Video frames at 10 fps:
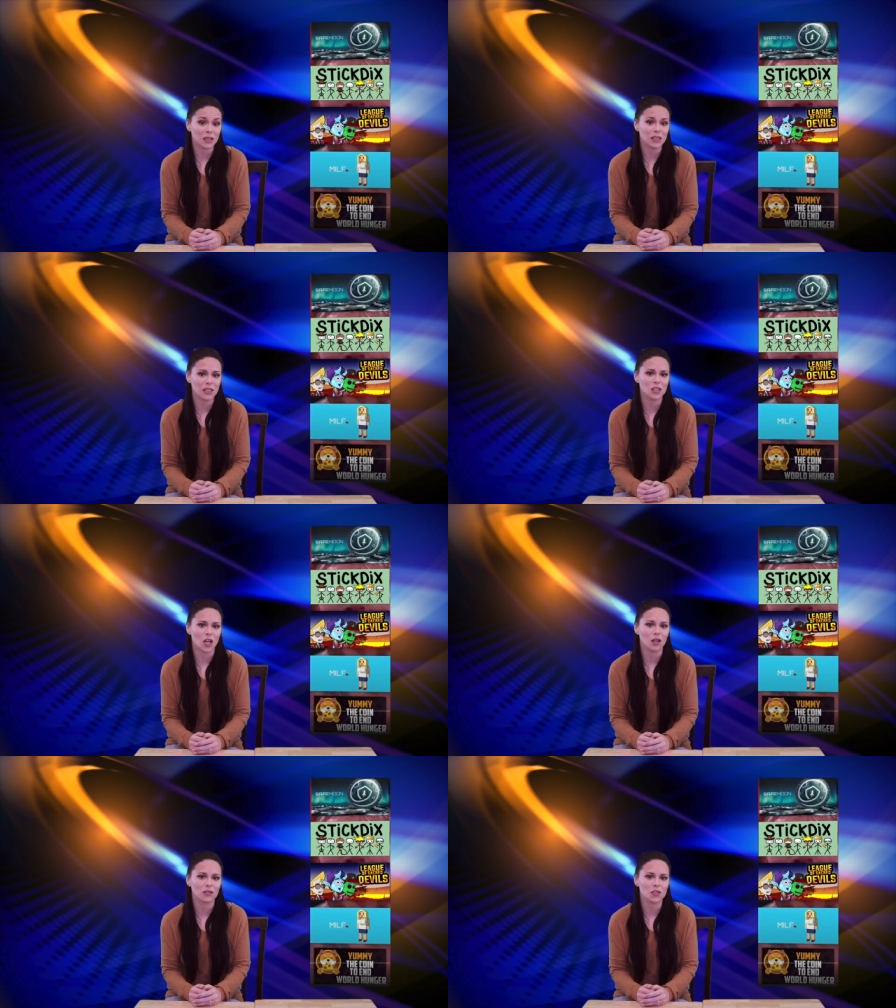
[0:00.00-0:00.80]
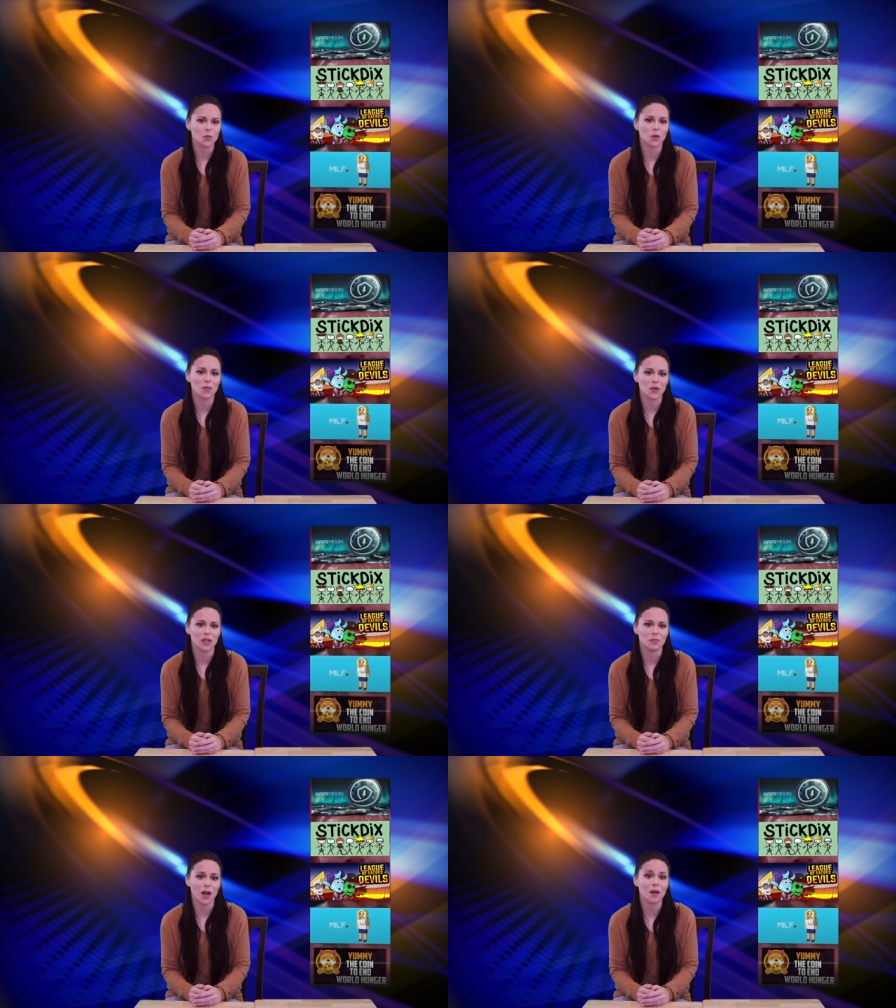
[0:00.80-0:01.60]
million
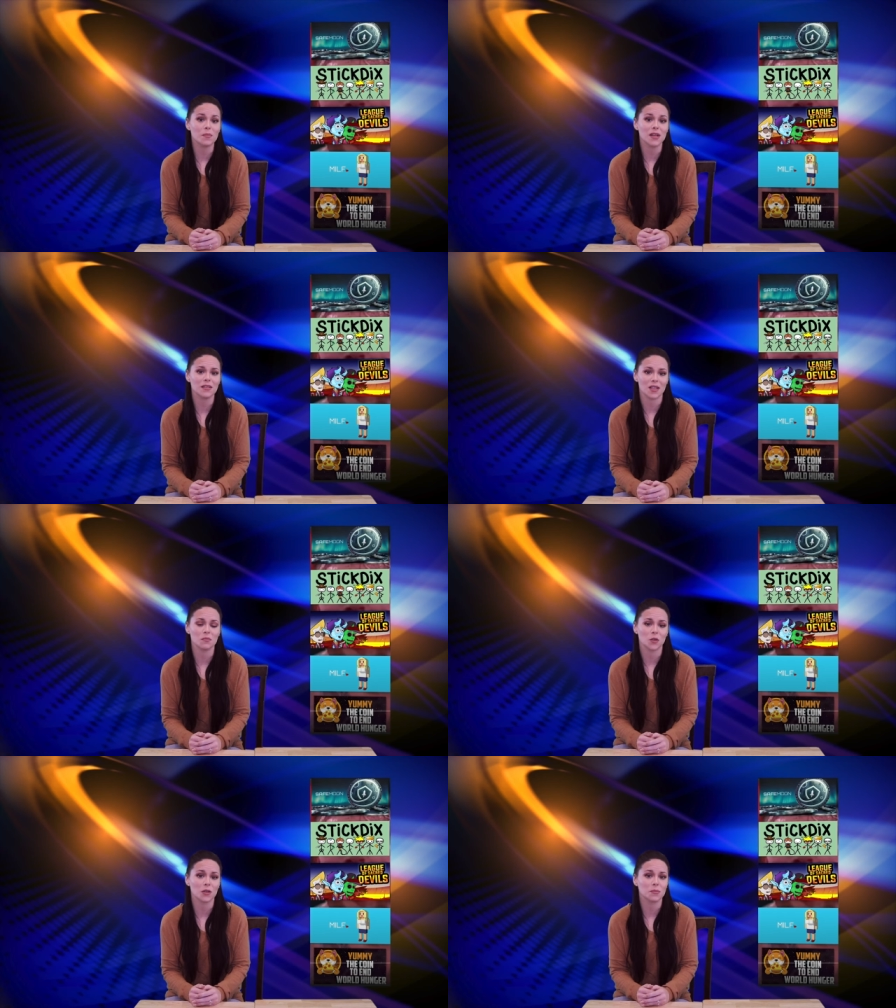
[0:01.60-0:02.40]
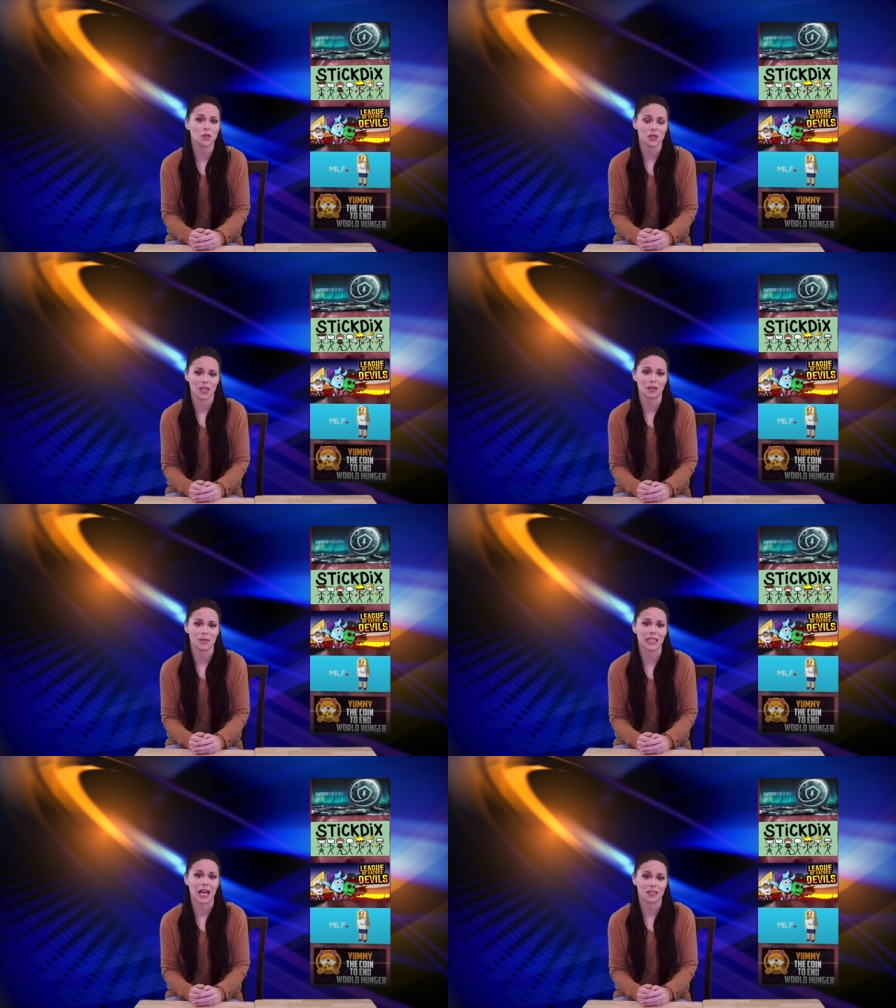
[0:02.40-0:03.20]
promoting pump and dump crypto
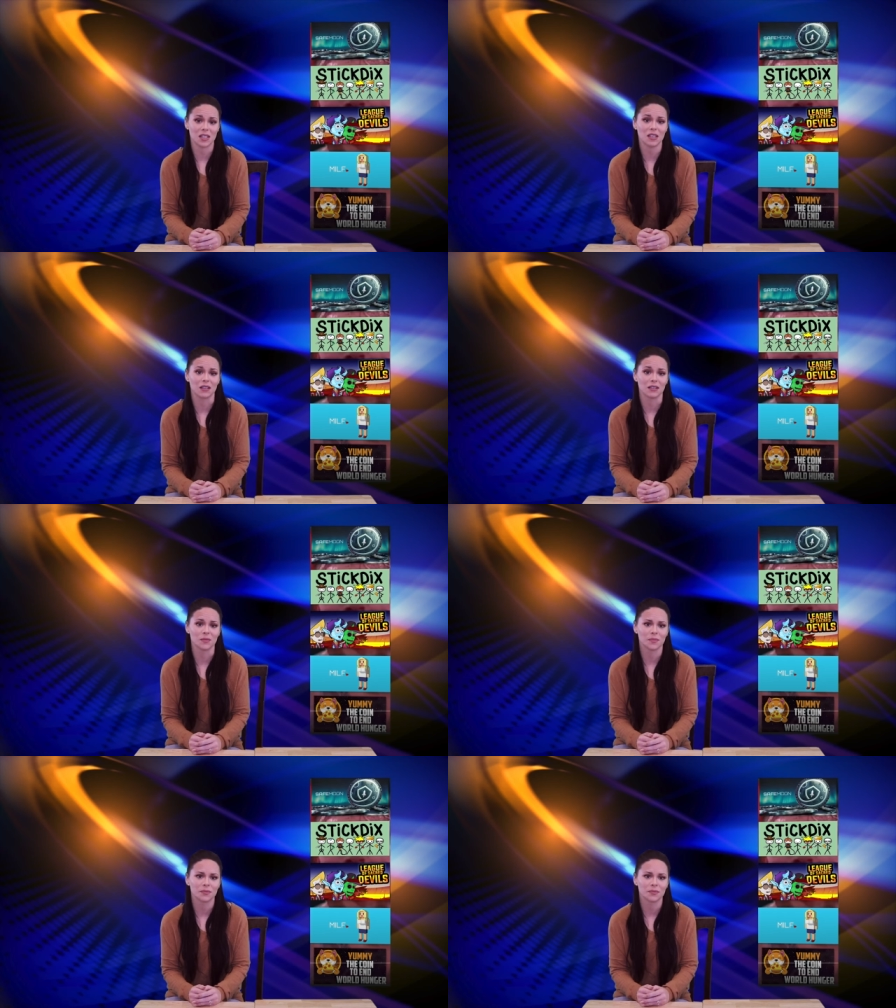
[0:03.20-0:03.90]
schemes last year.